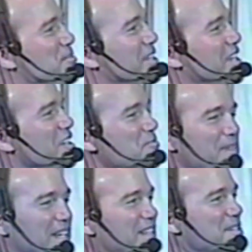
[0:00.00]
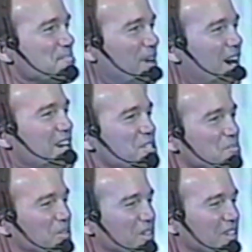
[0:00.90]
believe make the
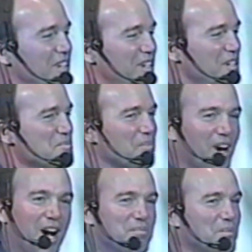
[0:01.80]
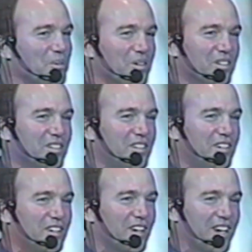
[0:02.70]
impossible probable
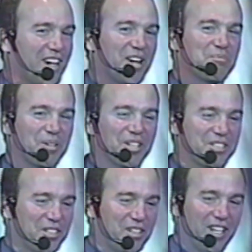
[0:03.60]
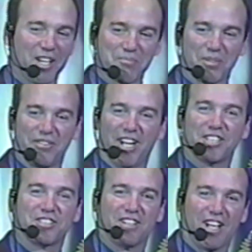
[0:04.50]
in our personal and
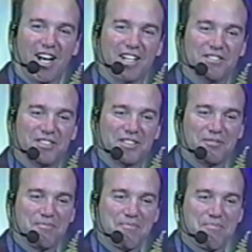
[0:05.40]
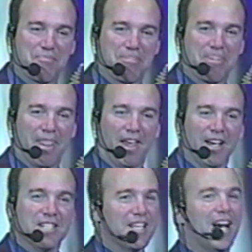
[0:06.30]
professional lives.
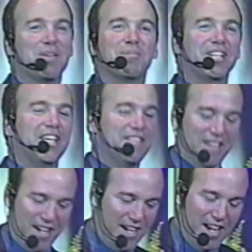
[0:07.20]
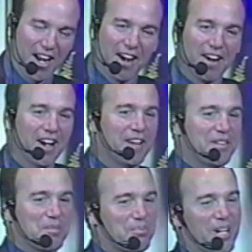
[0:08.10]
See, I believe that in an era of
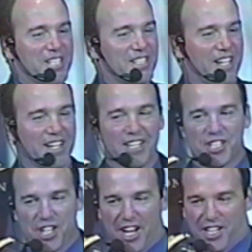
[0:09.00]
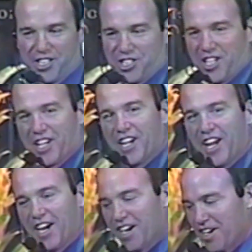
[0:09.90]
unprecedented change, in an
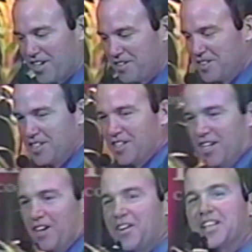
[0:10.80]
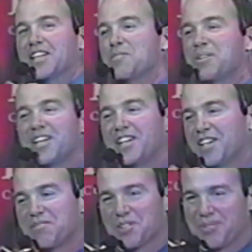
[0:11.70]
era of unlimited
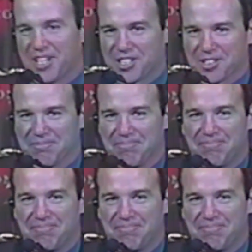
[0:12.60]
information,